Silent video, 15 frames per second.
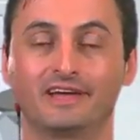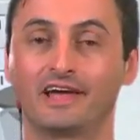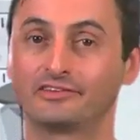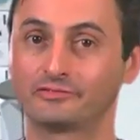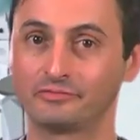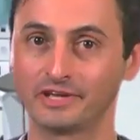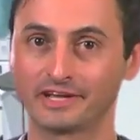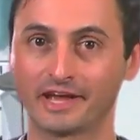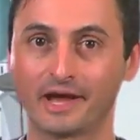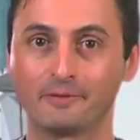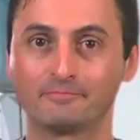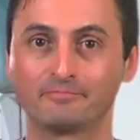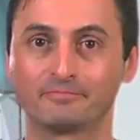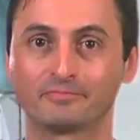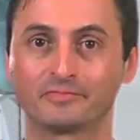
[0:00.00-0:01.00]
As a
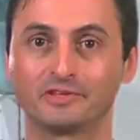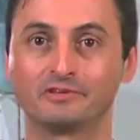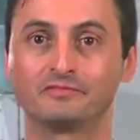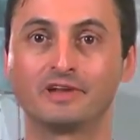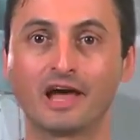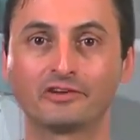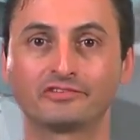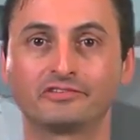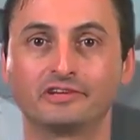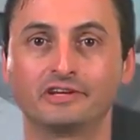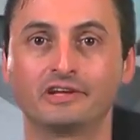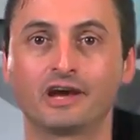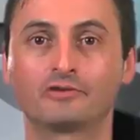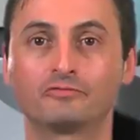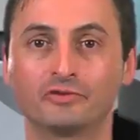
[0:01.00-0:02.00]
recap, you've now
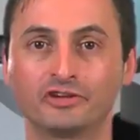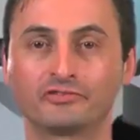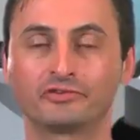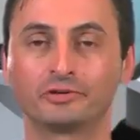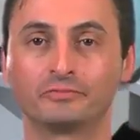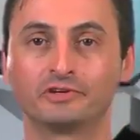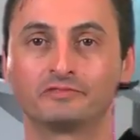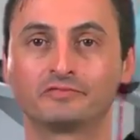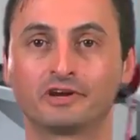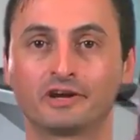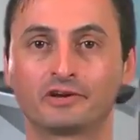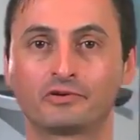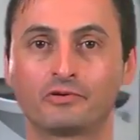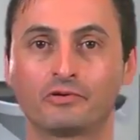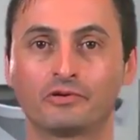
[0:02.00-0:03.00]
seen how retreatment of
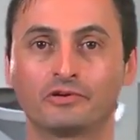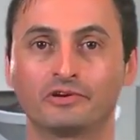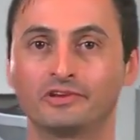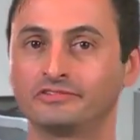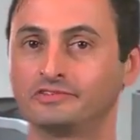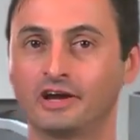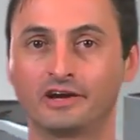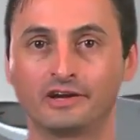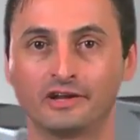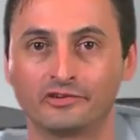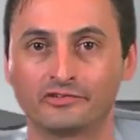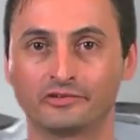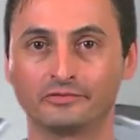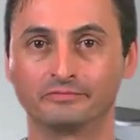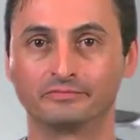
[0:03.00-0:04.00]
GuttaCore is not an
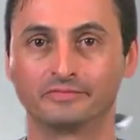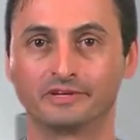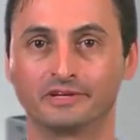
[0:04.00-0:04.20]
issue.